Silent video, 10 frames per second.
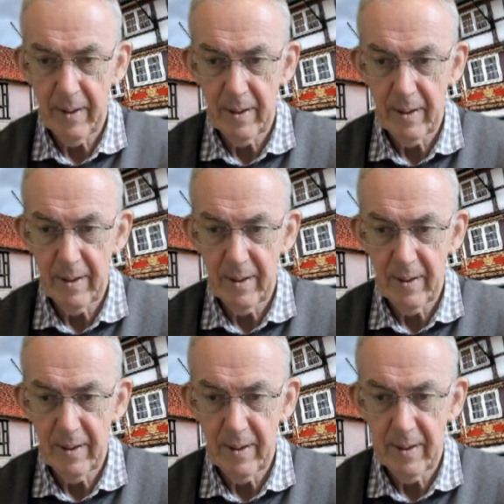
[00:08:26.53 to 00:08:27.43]

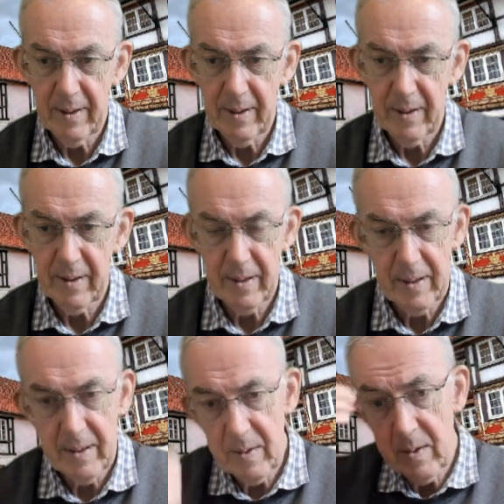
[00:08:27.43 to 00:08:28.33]

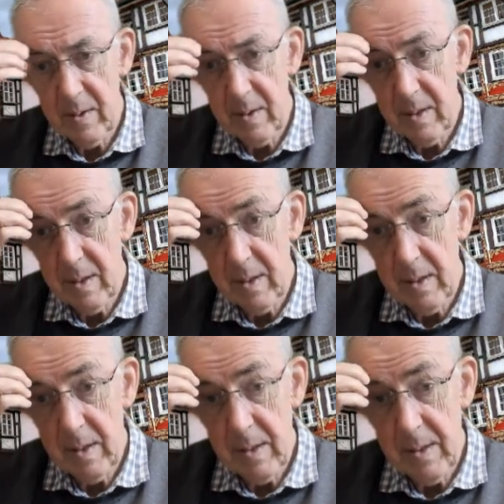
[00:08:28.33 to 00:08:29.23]

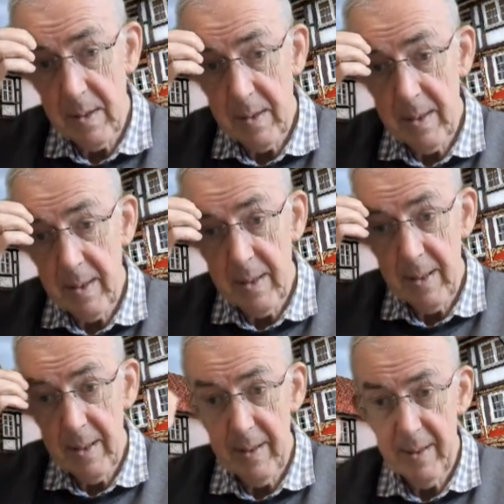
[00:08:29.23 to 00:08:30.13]

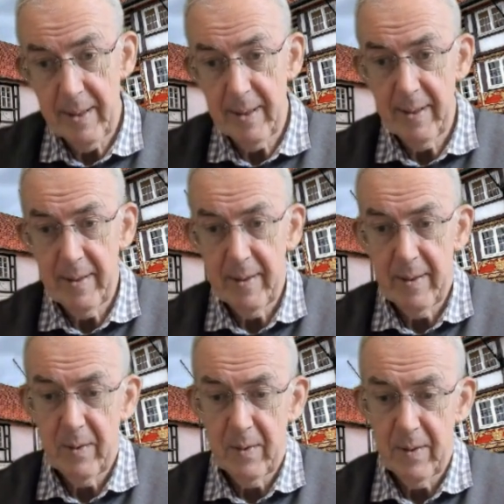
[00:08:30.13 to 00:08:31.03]
[no speech]